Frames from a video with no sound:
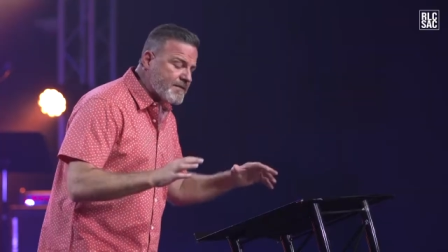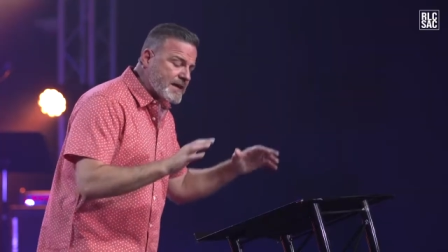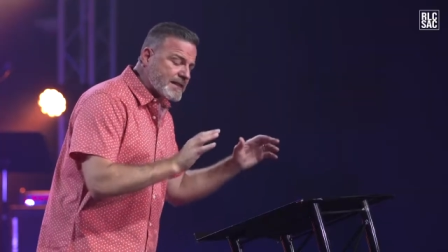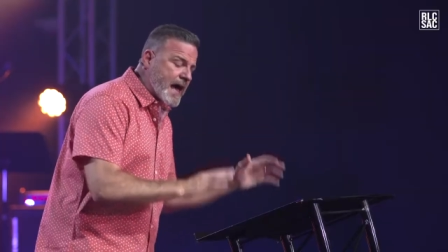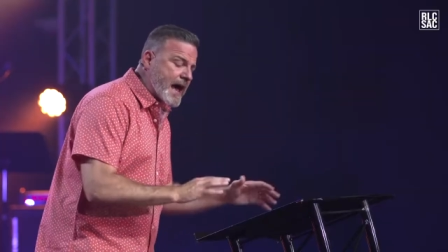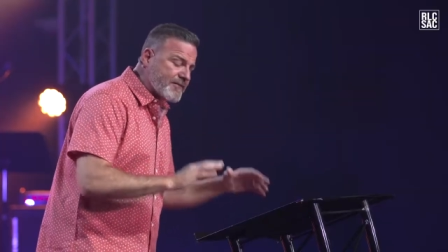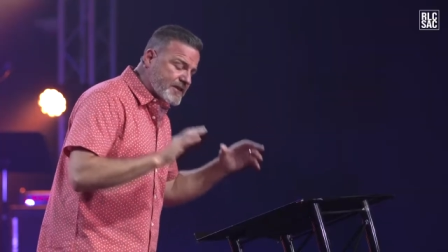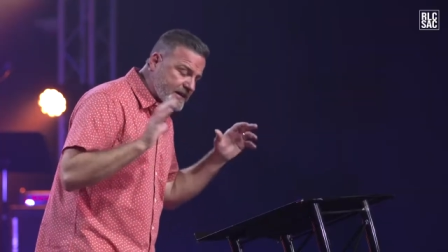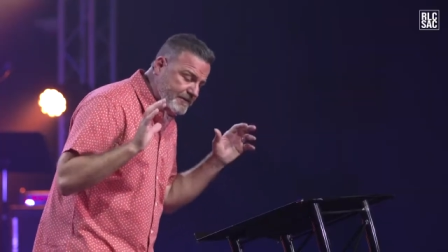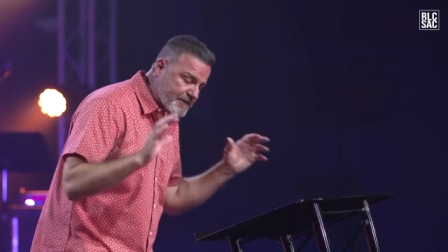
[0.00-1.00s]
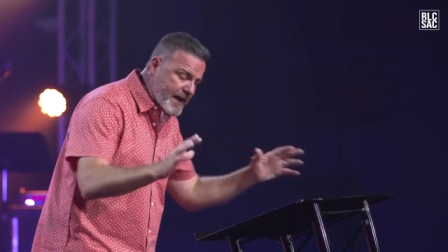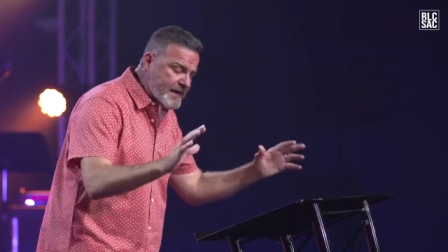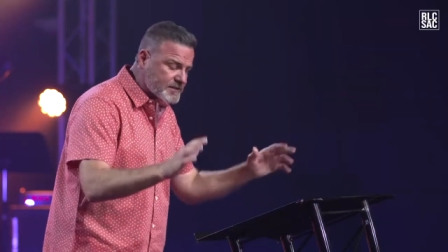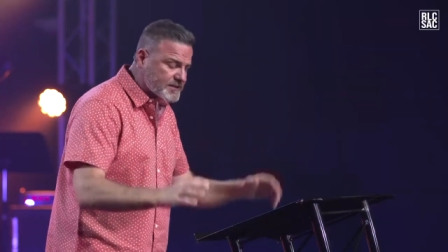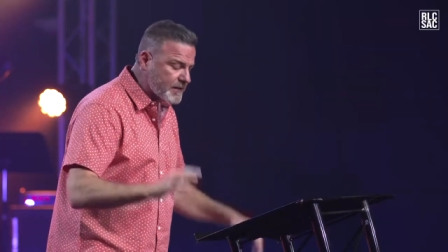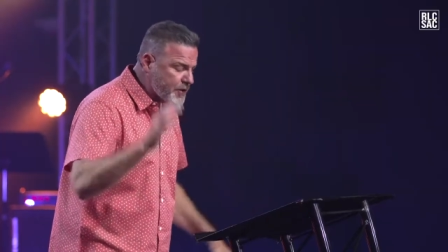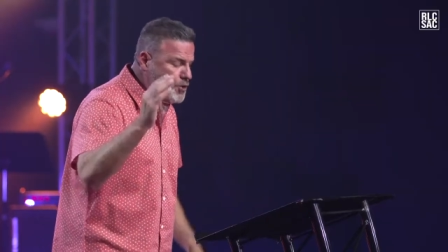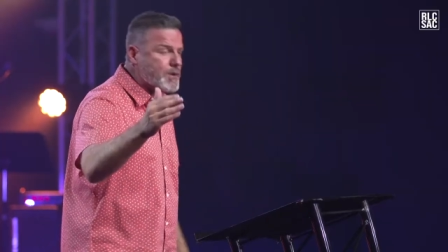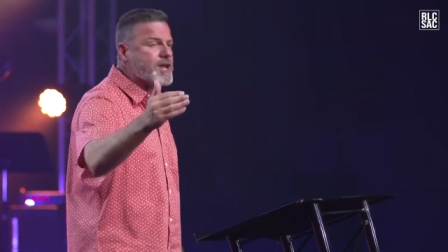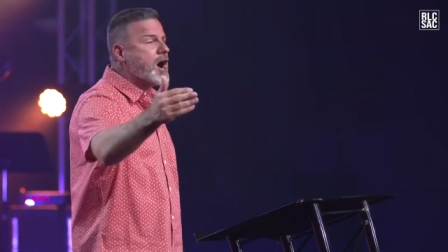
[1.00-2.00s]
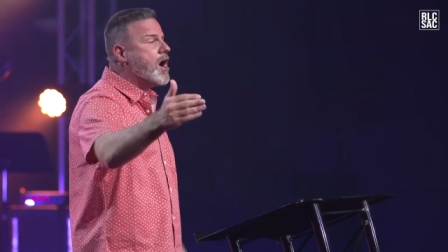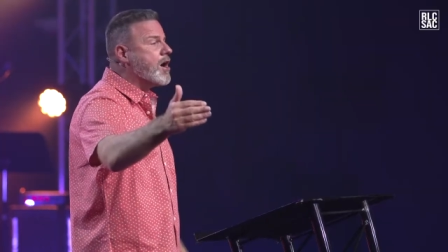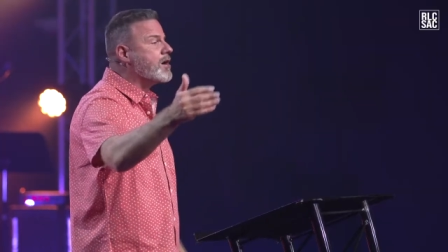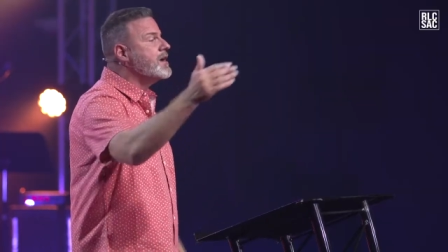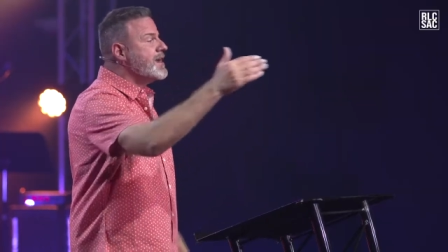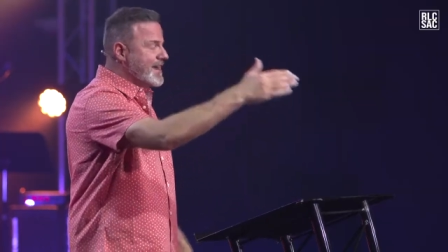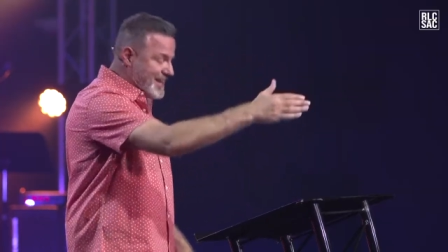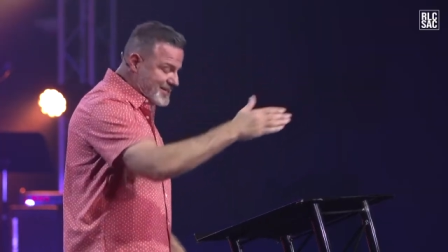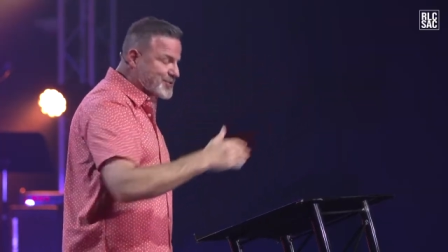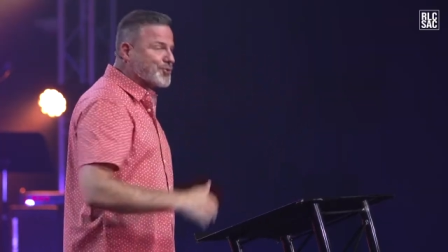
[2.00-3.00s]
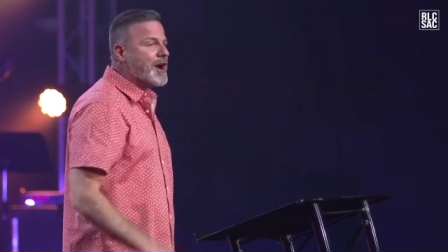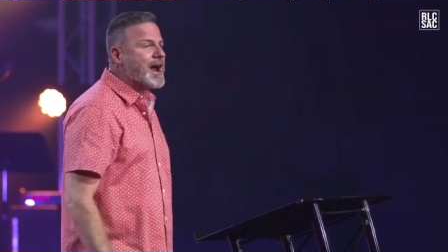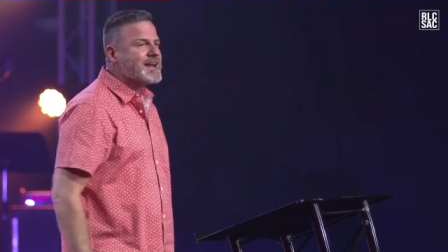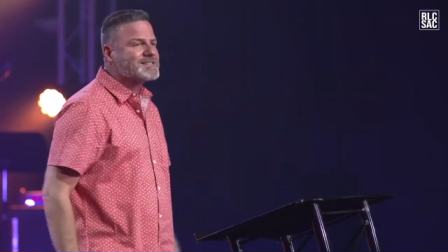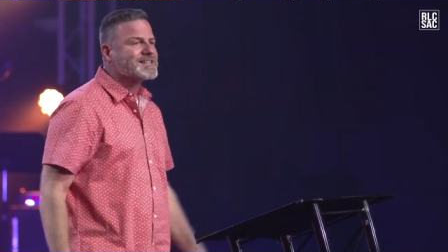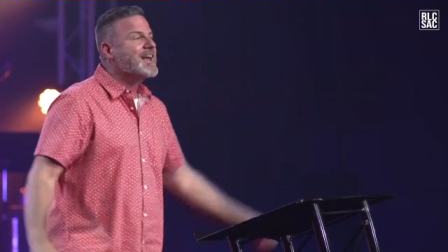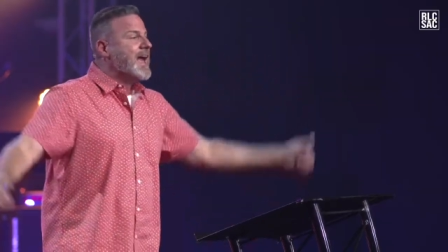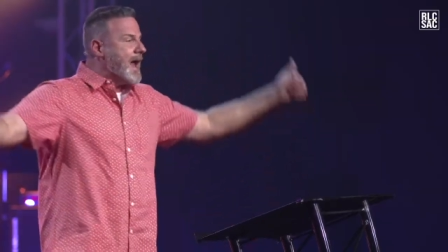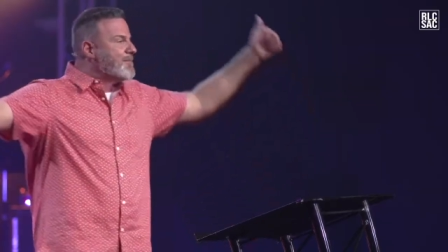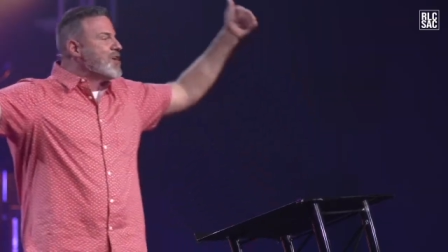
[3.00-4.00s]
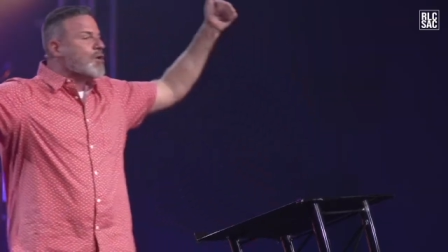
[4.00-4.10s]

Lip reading: living life convinced of who we are in Christ. How